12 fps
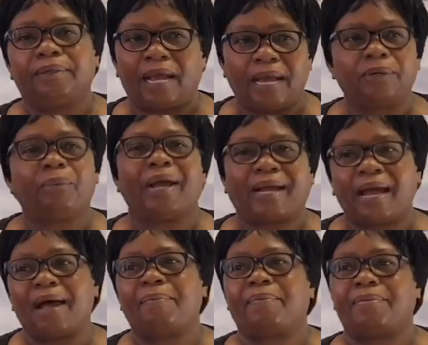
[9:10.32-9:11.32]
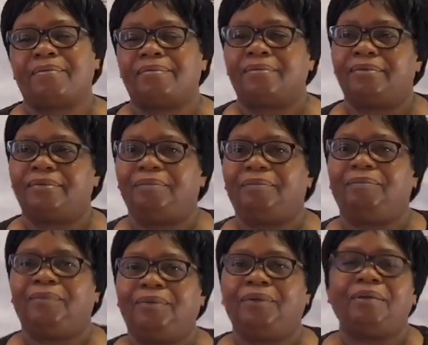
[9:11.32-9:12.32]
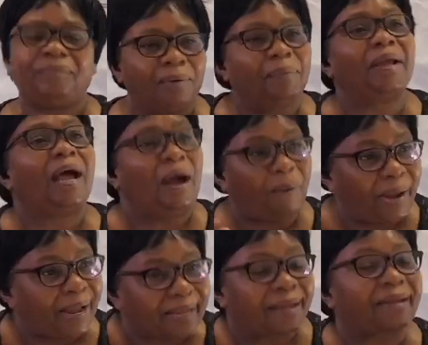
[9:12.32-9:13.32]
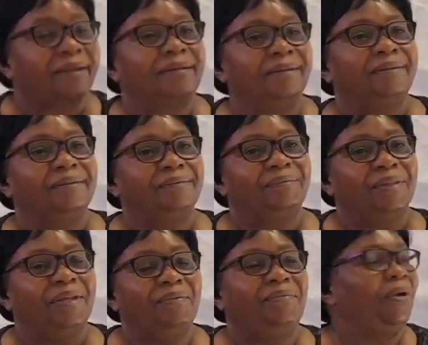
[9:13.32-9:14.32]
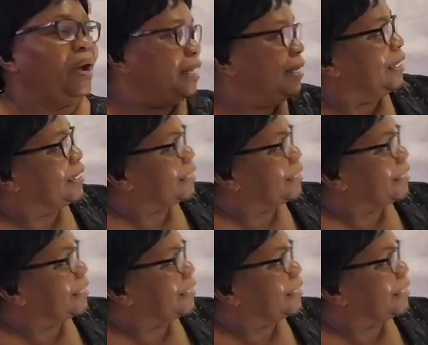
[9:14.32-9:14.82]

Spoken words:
Right, wake up. You have to be awake. If you are in the